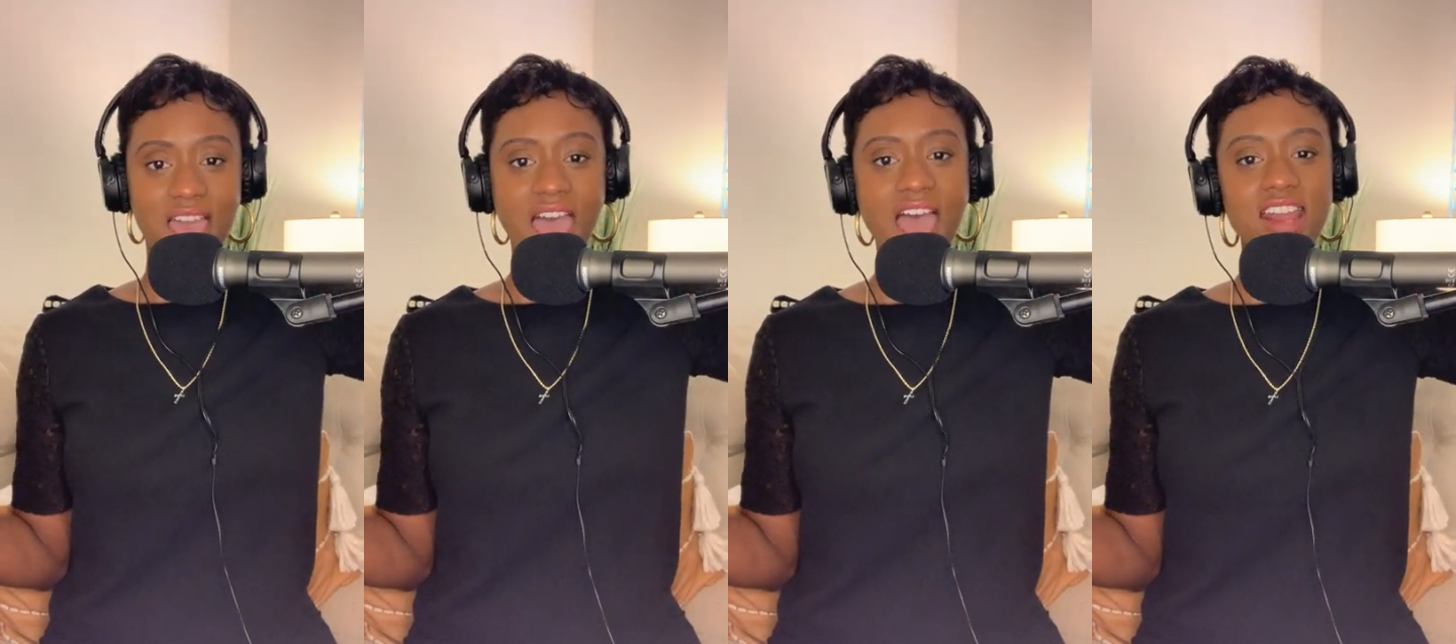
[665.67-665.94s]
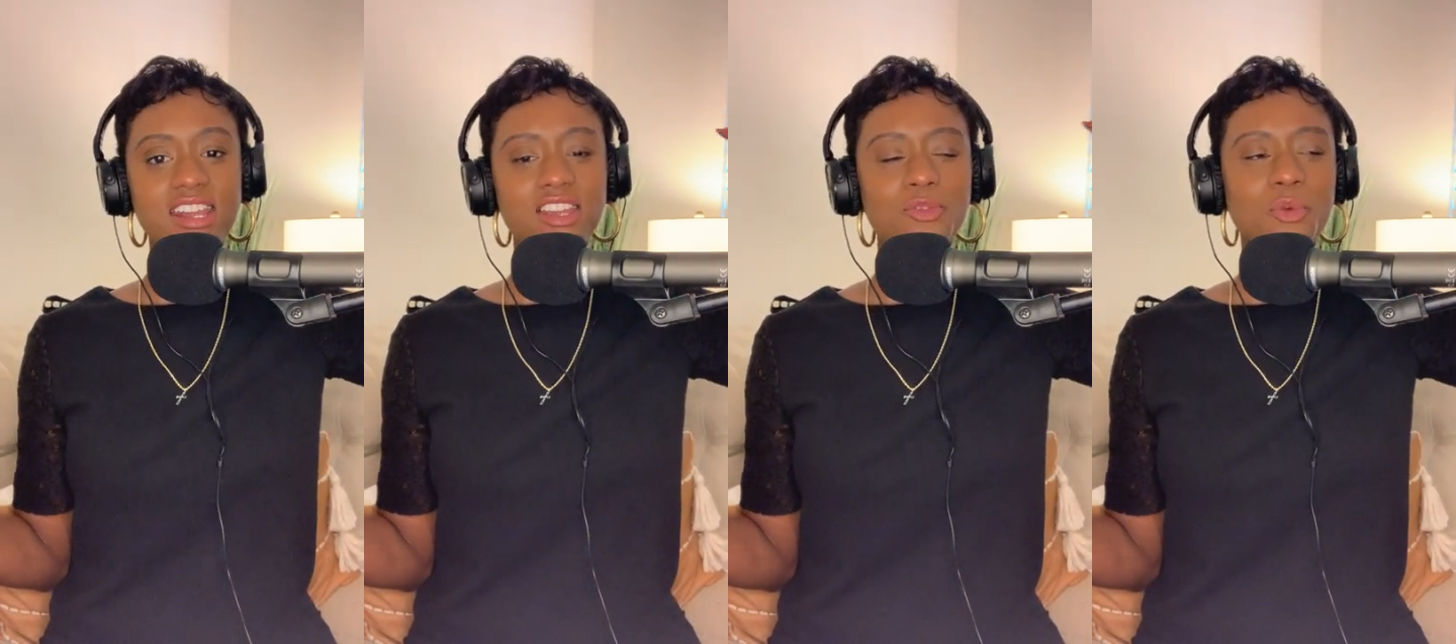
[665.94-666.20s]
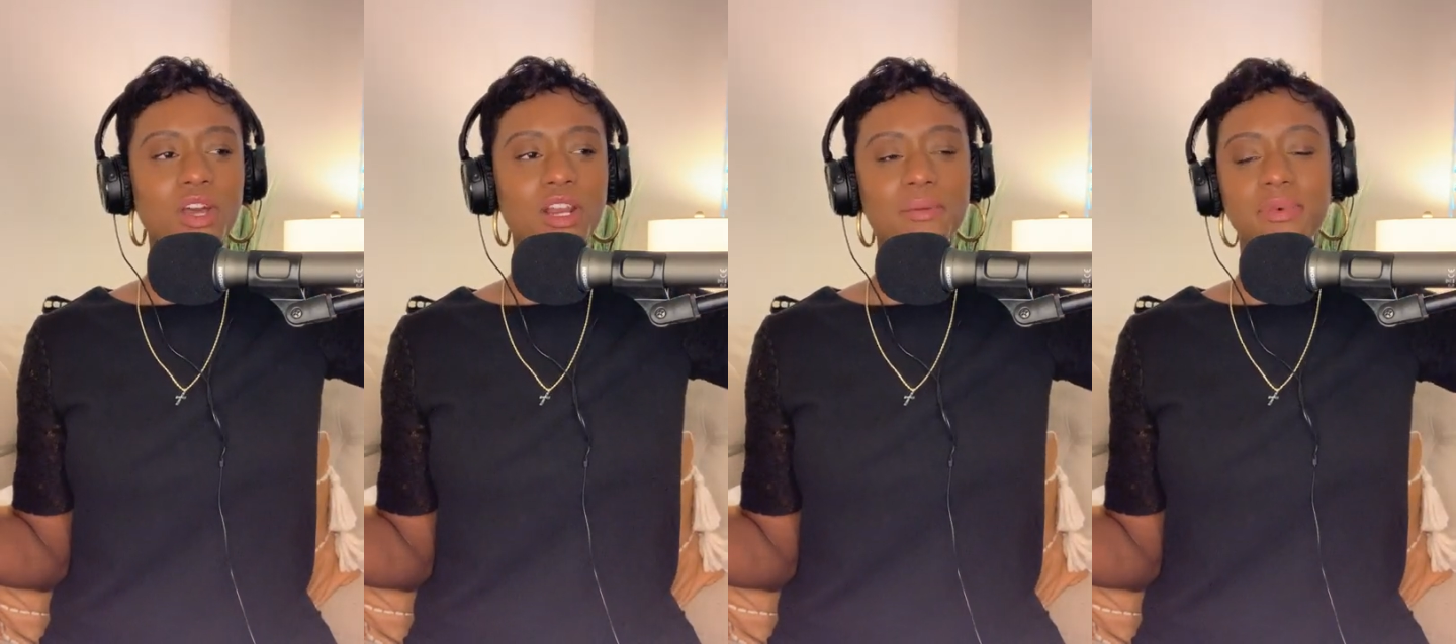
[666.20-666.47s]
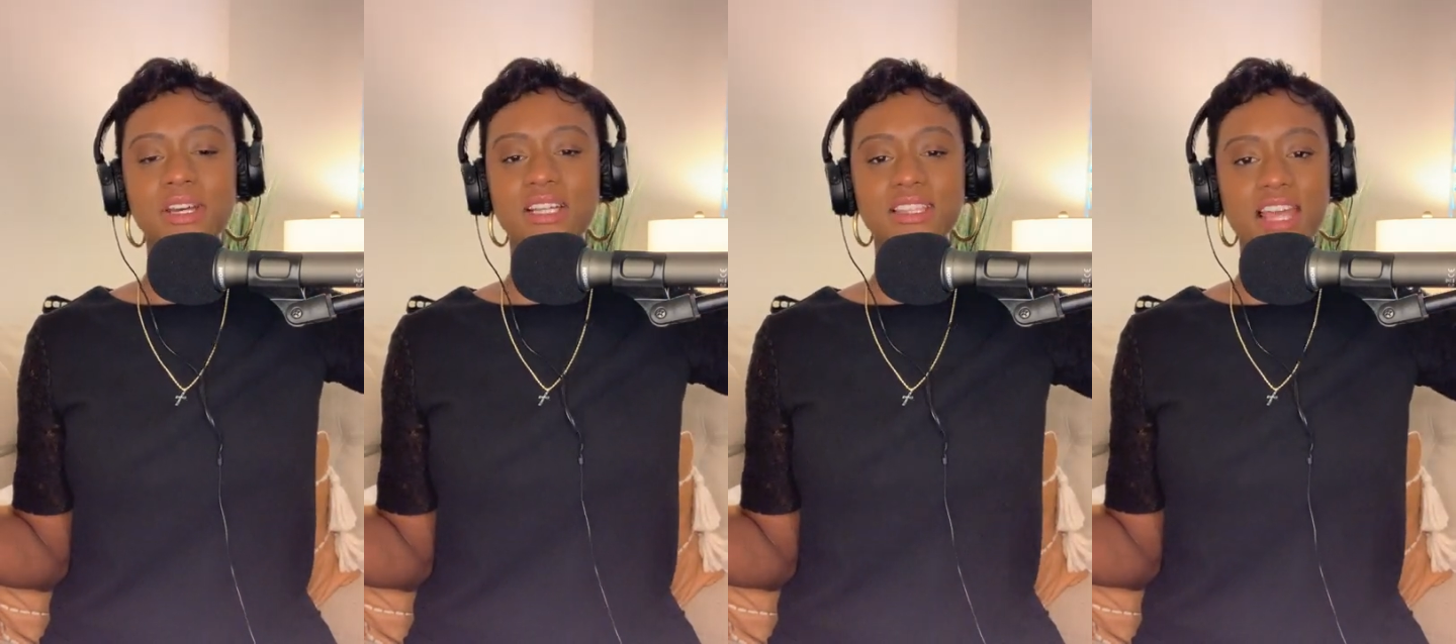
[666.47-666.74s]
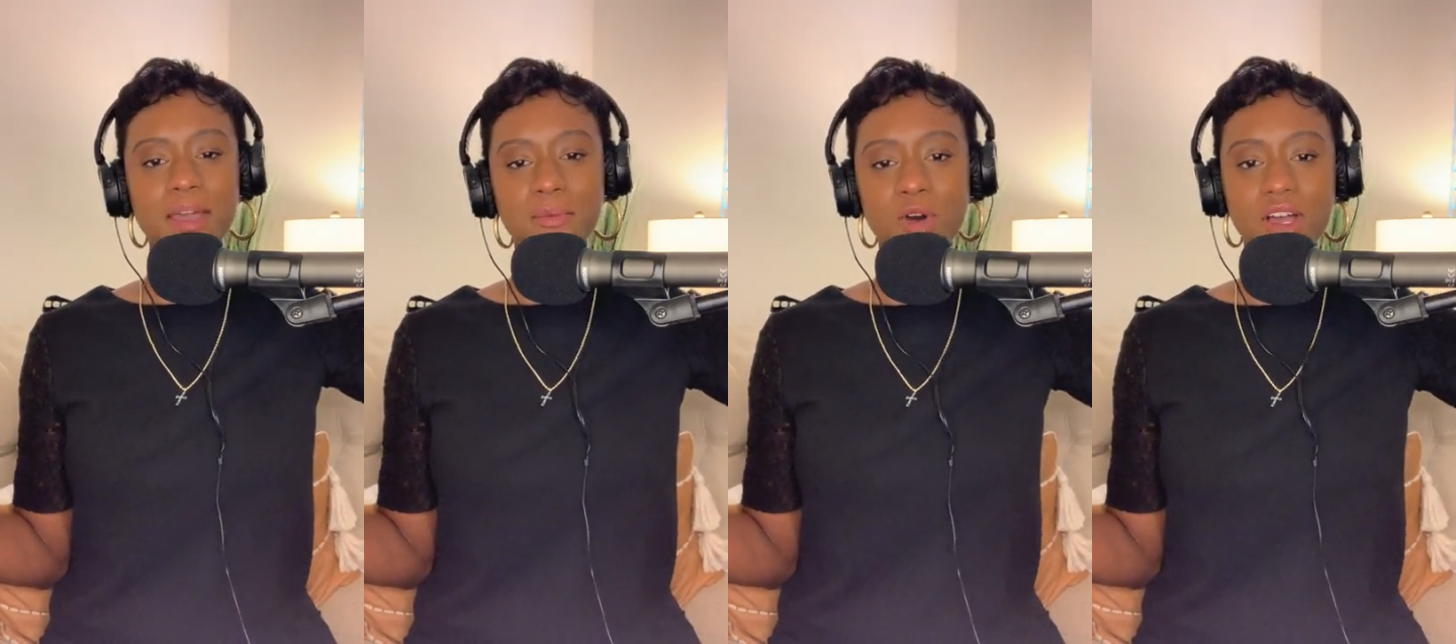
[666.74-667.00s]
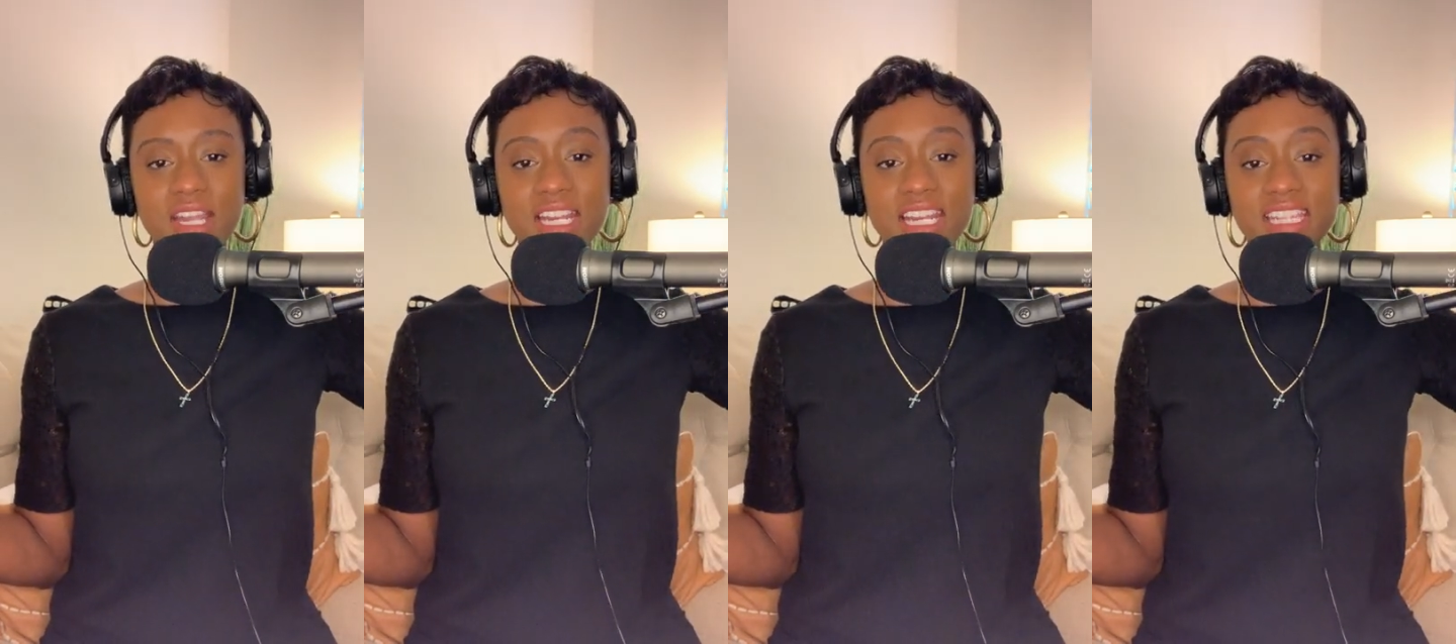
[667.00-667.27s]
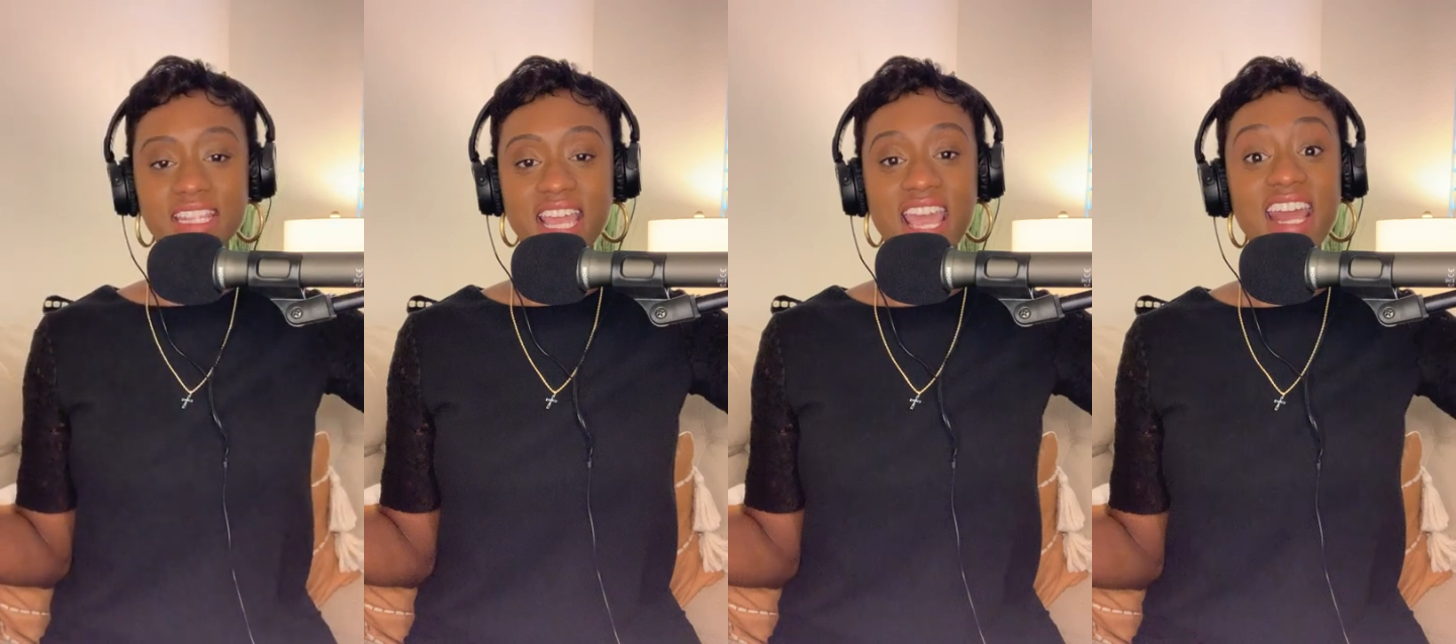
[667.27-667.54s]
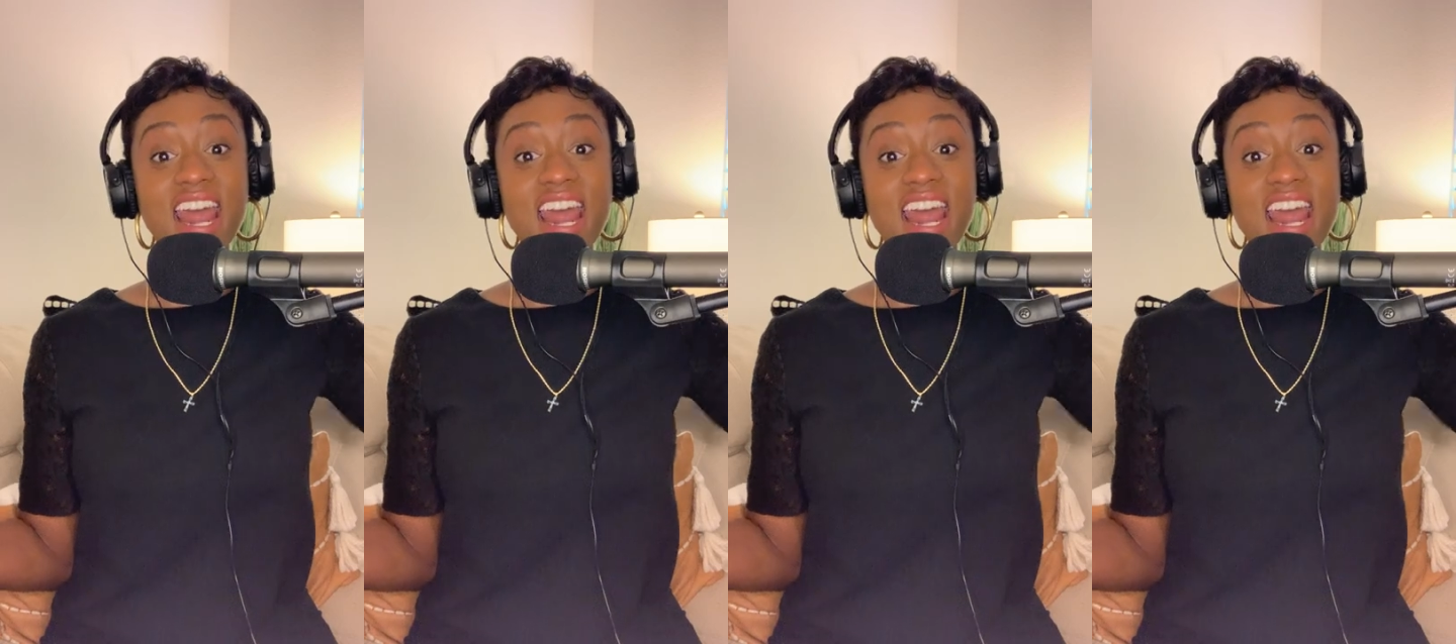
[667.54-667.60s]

I didn't want to put a label on anything.